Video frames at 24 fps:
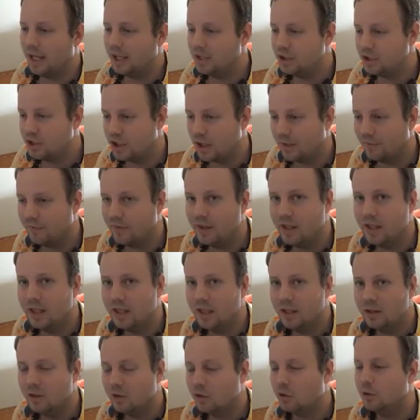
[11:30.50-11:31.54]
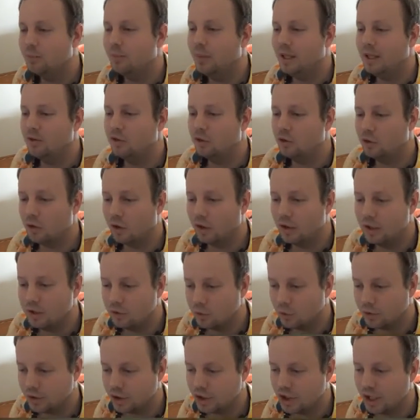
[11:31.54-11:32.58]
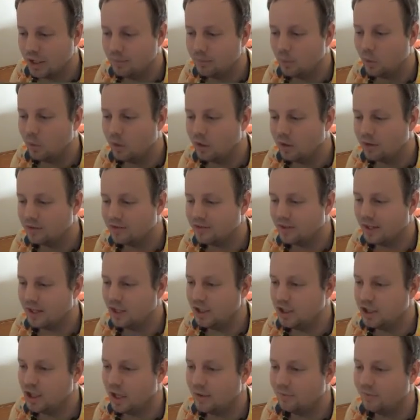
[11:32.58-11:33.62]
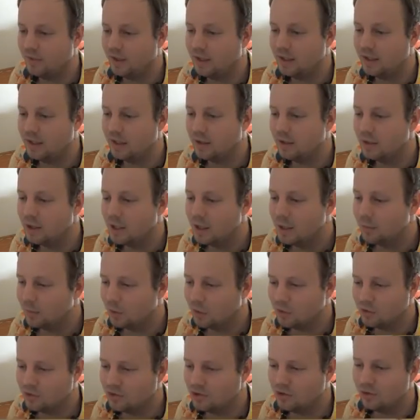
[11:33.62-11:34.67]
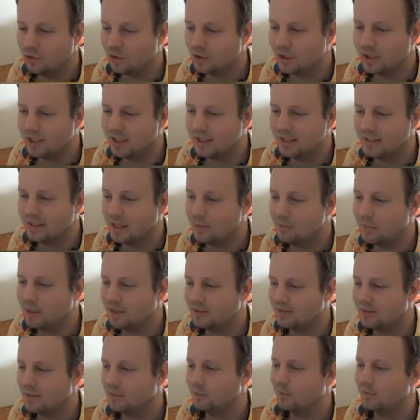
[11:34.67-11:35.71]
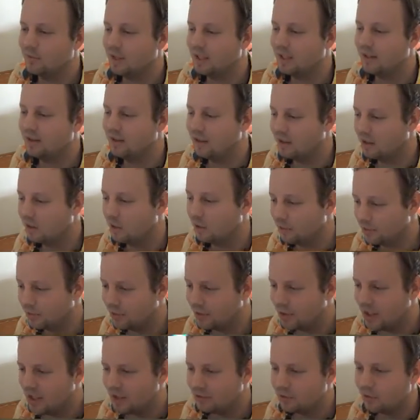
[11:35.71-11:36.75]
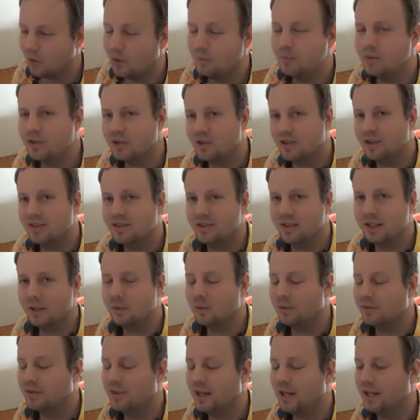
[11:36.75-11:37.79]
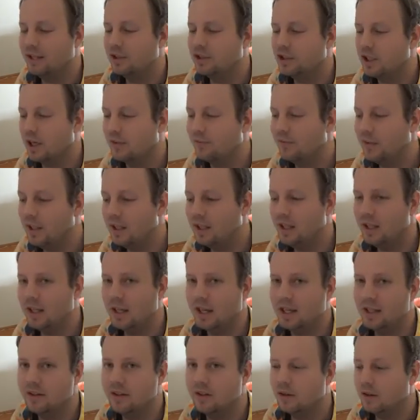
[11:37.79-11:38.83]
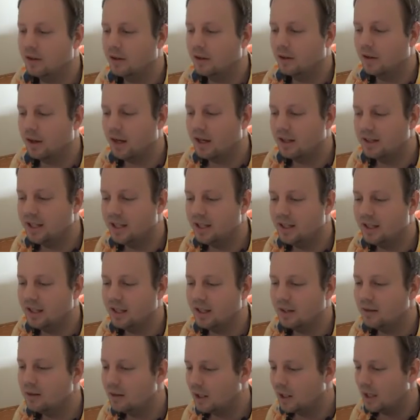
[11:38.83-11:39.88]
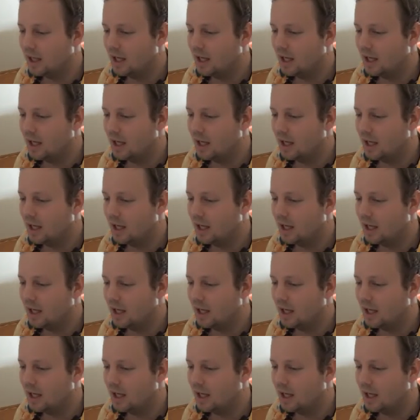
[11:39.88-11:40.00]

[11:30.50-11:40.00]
enshafigi could mean to turn into a sheep, or you could say shafigi, because you're not going to get that mixed up with anything else. So I'm just going to stick with saying shafigi and aranigi.